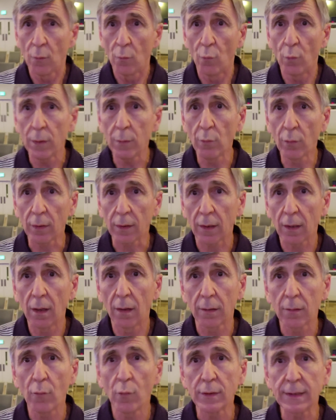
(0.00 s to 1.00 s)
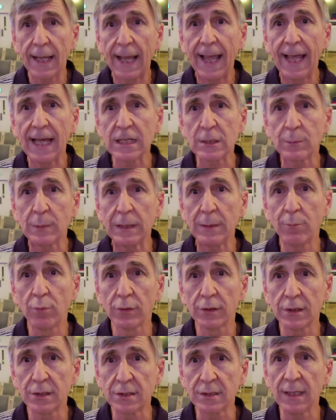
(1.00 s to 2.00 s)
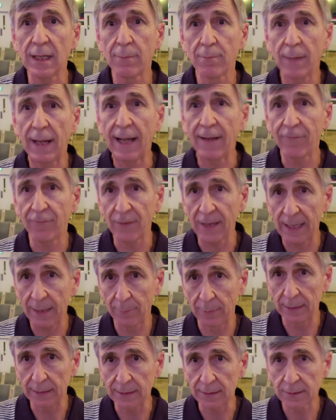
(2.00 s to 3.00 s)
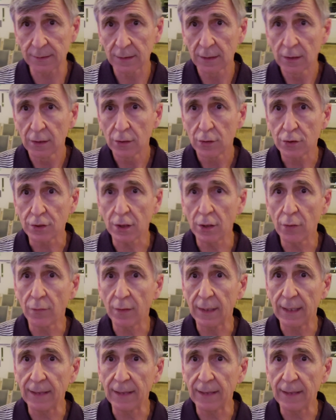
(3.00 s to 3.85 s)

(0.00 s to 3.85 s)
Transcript: we want, are going to ask people to sit by families so that